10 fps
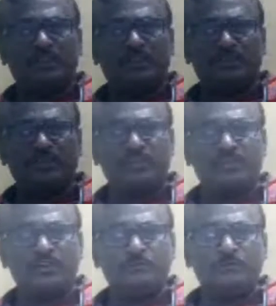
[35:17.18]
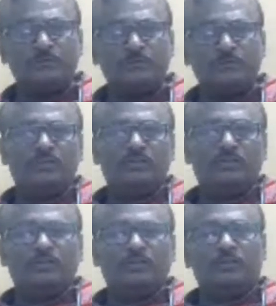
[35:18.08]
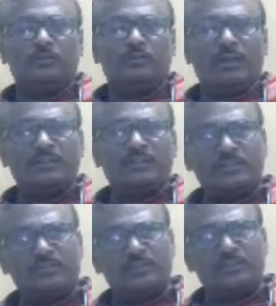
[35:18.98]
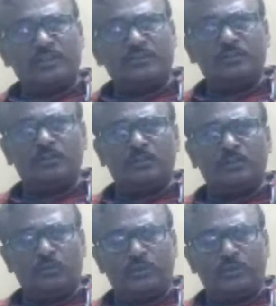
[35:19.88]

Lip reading: consist of one session division or more than